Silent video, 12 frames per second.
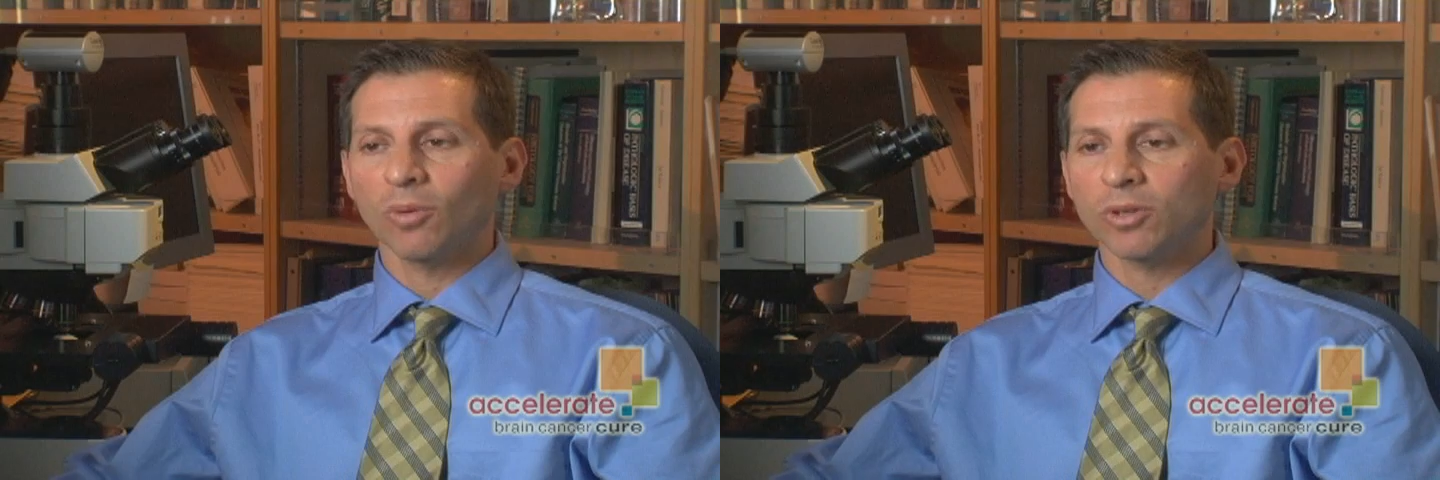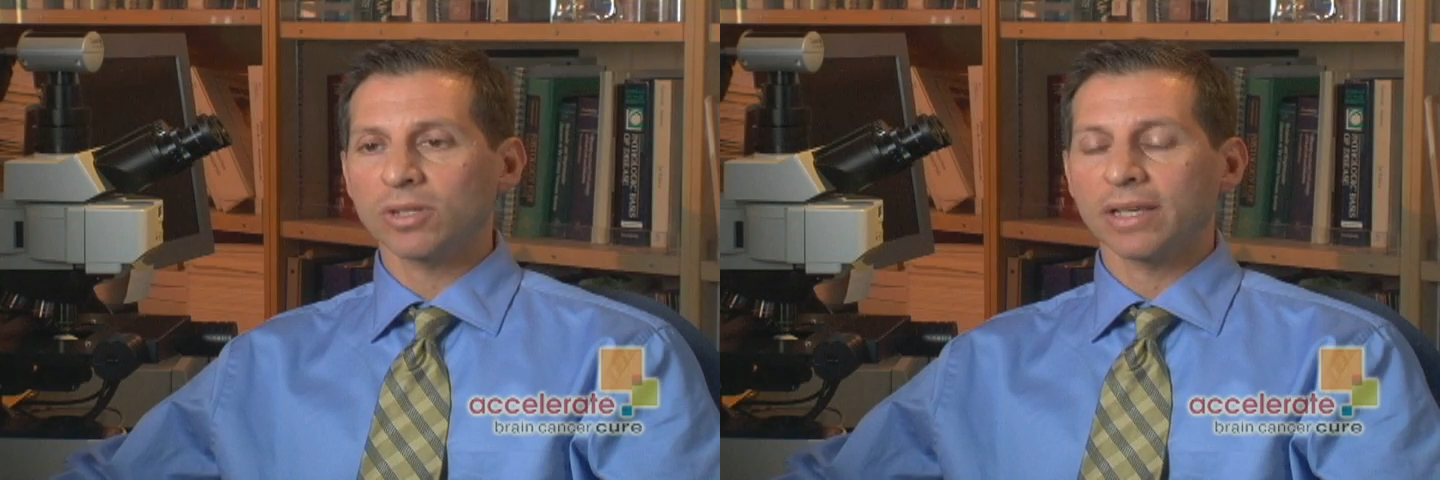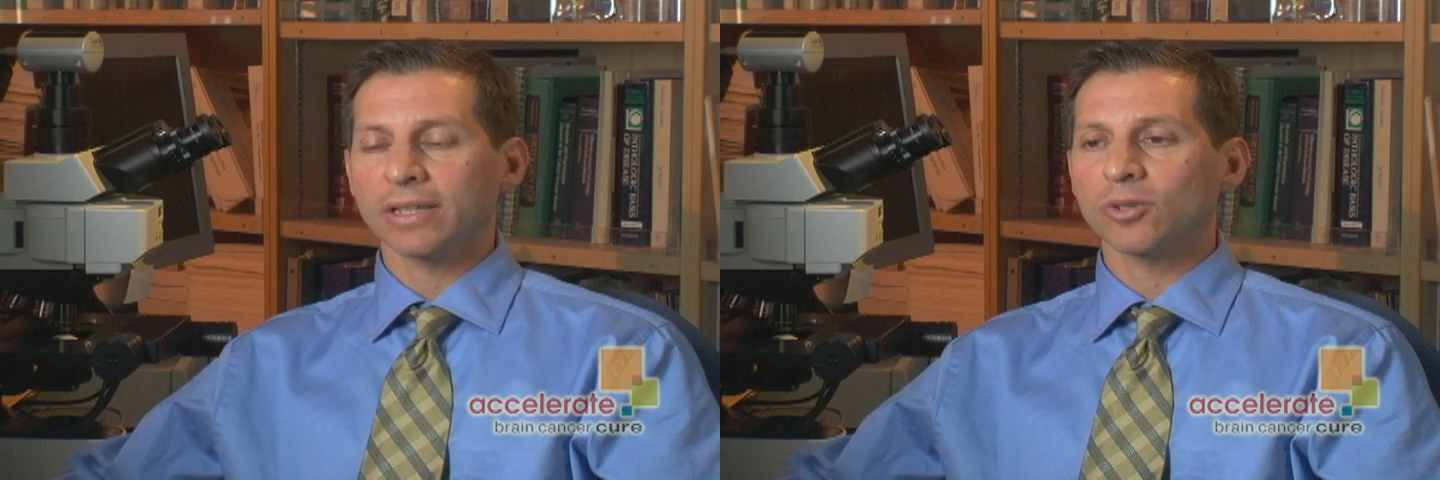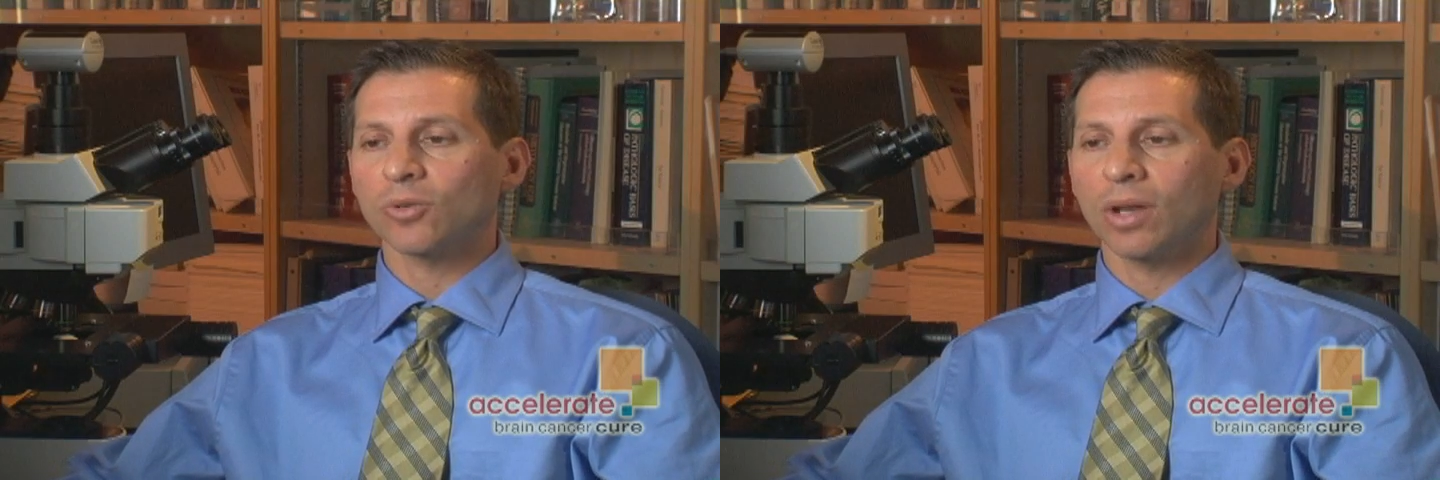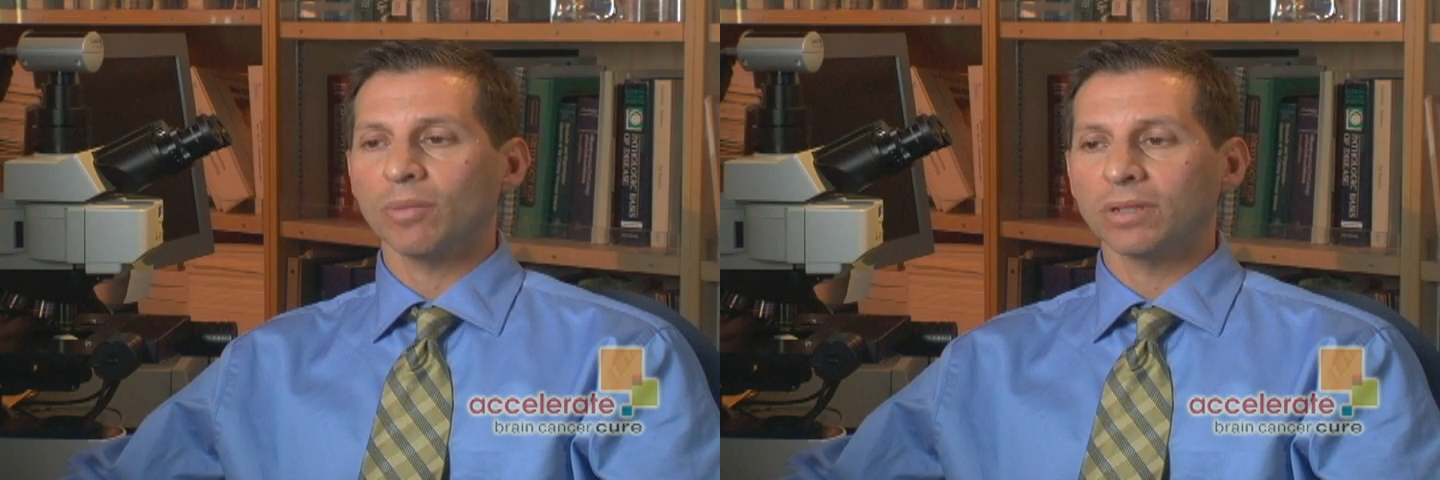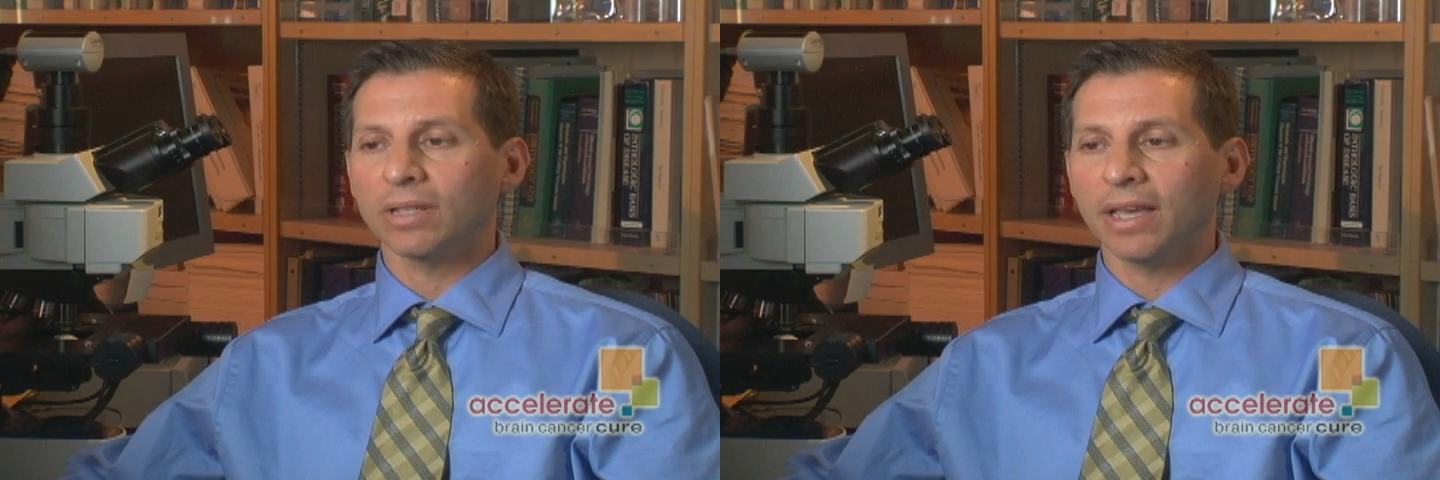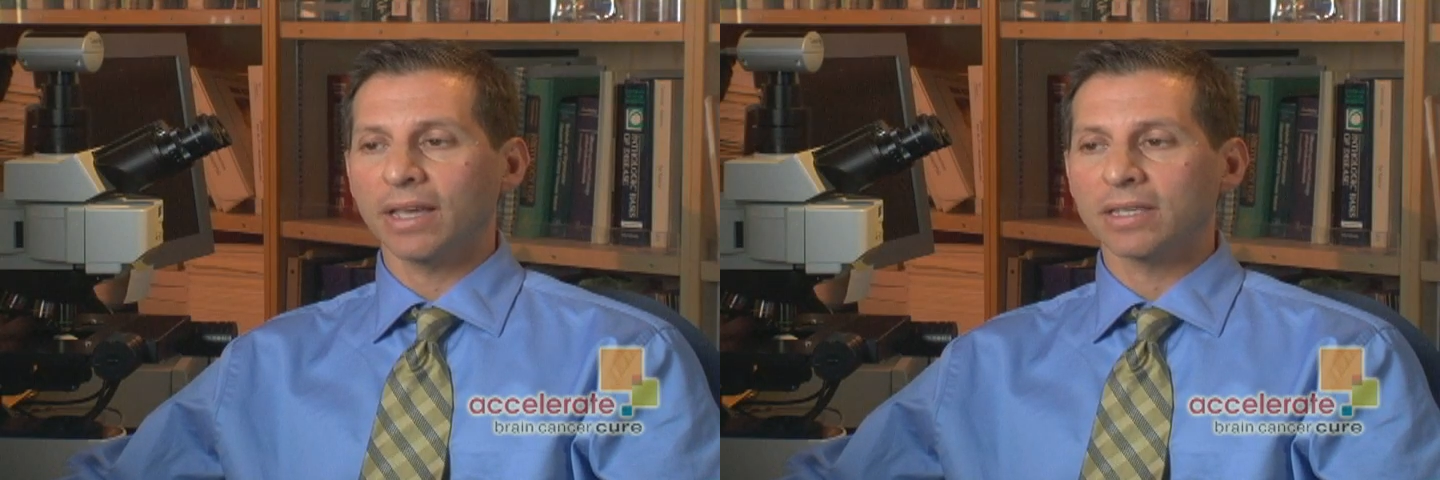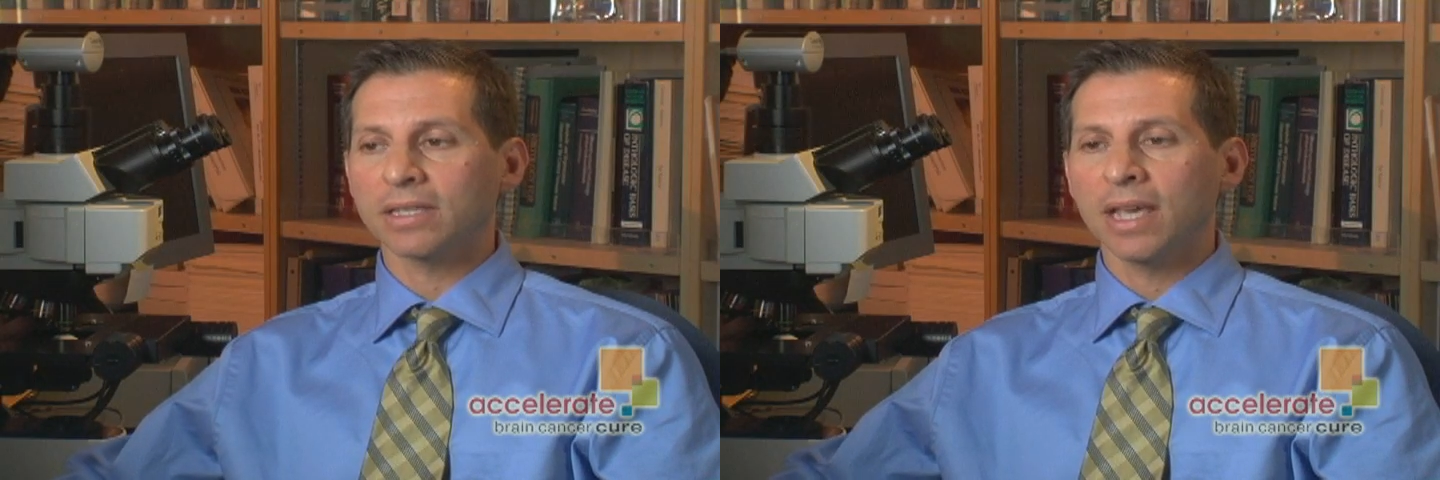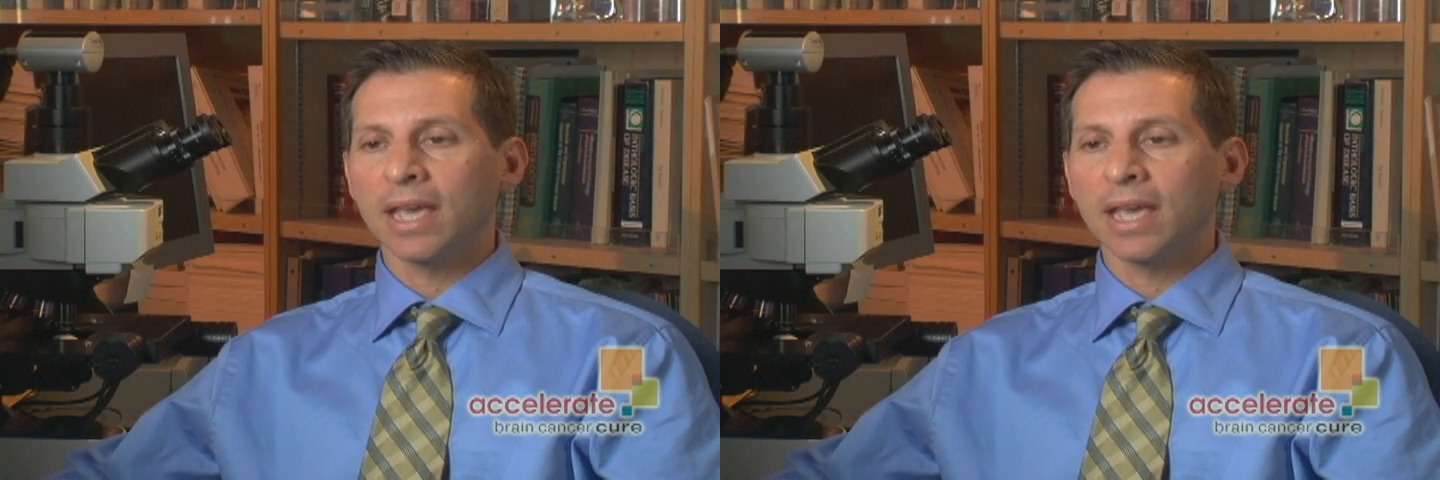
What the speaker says: almost like scrambled eggs,